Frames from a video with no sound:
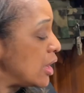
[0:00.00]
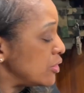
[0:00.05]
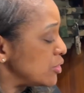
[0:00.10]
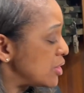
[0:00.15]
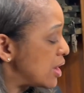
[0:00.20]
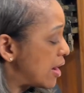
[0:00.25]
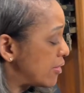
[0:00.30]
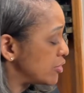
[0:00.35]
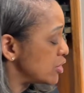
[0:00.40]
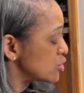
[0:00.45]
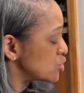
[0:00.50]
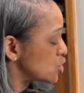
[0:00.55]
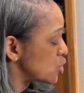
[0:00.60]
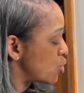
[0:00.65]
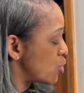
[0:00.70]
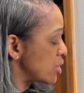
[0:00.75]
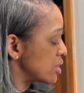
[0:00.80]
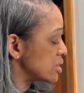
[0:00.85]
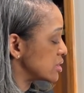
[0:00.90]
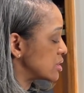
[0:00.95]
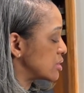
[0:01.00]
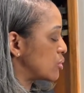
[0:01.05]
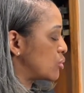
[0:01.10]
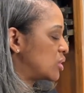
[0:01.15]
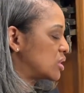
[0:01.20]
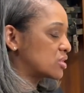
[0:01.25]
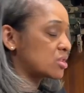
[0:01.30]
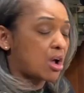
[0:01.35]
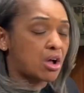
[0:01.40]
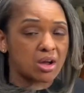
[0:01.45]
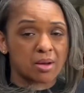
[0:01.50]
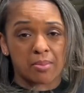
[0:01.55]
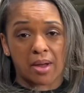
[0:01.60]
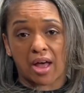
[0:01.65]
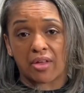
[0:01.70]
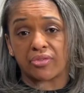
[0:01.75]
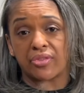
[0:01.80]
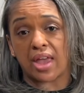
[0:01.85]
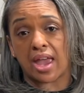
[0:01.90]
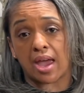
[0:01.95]
you have your torch. We'll talk
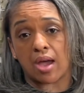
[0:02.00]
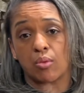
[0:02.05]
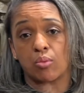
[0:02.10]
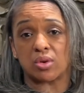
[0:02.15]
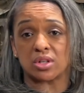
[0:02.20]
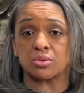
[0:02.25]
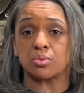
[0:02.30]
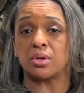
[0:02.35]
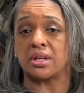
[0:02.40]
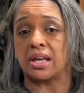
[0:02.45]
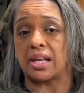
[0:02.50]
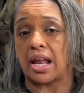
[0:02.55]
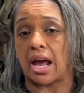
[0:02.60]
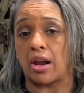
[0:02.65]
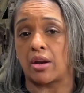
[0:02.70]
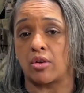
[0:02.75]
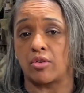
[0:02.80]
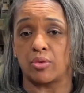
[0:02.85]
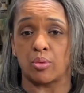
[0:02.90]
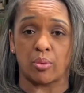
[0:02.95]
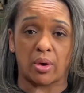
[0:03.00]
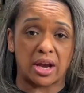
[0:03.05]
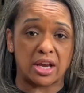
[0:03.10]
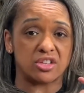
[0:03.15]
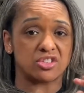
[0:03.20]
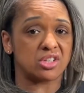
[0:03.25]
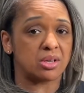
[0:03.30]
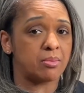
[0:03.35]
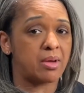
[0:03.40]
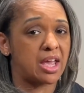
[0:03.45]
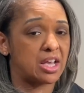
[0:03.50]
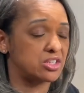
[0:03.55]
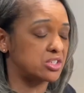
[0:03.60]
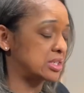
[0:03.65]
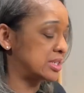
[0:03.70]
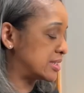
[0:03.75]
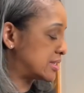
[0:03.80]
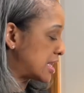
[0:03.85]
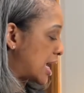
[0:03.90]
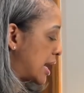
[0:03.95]
about that once we get out on the range and I'm actually
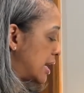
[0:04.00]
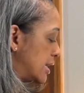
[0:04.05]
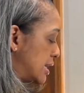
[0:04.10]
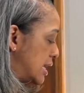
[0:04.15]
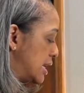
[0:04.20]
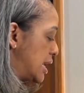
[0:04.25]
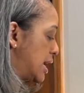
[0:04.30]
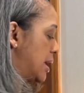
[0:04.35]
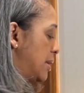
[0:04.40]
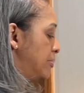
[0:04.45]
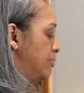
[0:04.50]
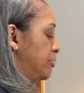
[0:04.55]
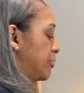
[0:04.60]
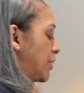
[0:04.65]
sighting it in.